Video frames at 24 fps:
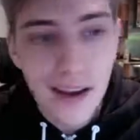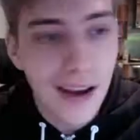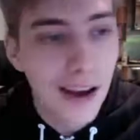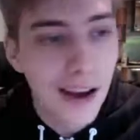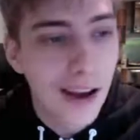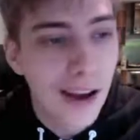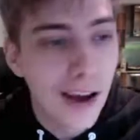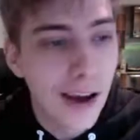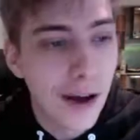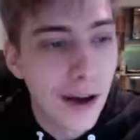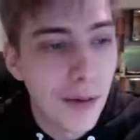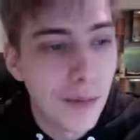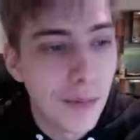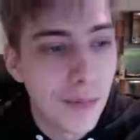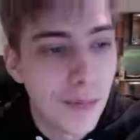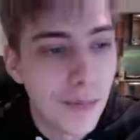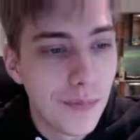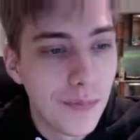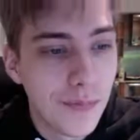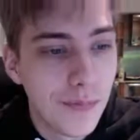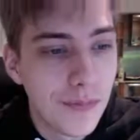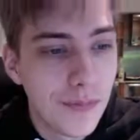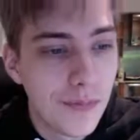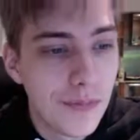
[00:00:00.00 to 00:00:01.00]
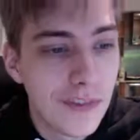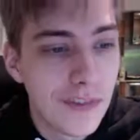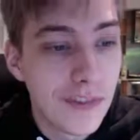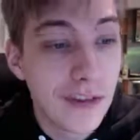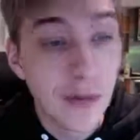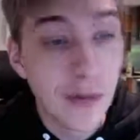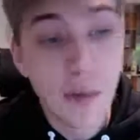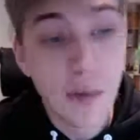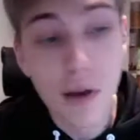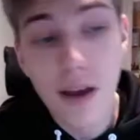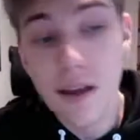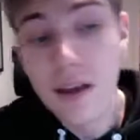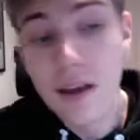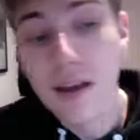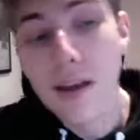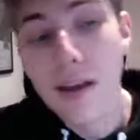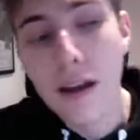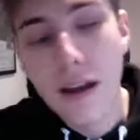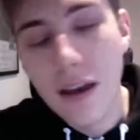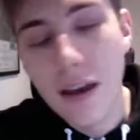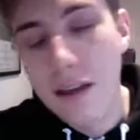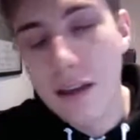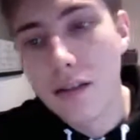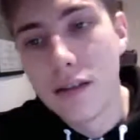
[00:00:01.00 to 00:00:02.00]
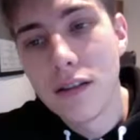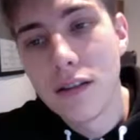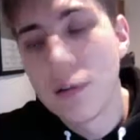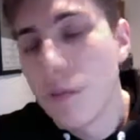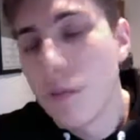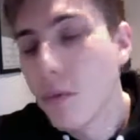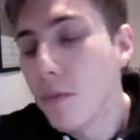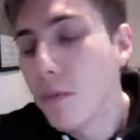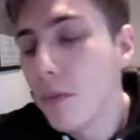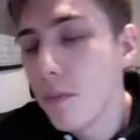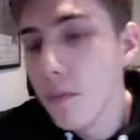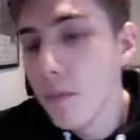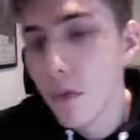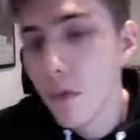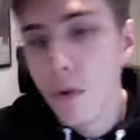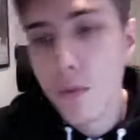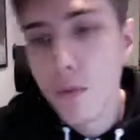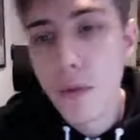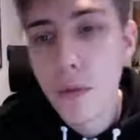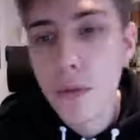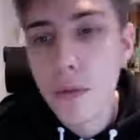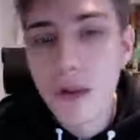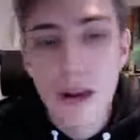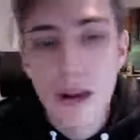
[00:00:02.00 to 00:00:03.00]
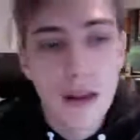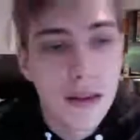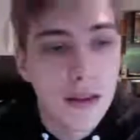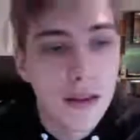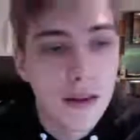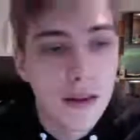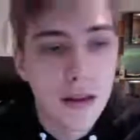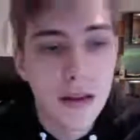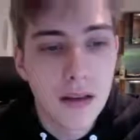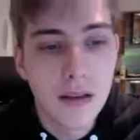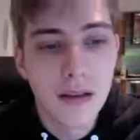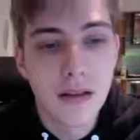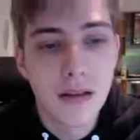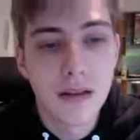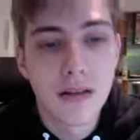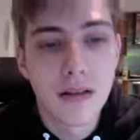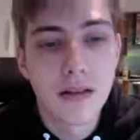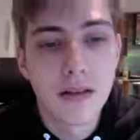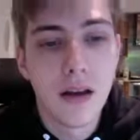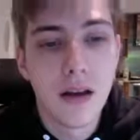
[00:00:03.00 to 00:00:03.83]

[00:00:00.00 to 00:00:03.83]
And then again, some have been more popular than others.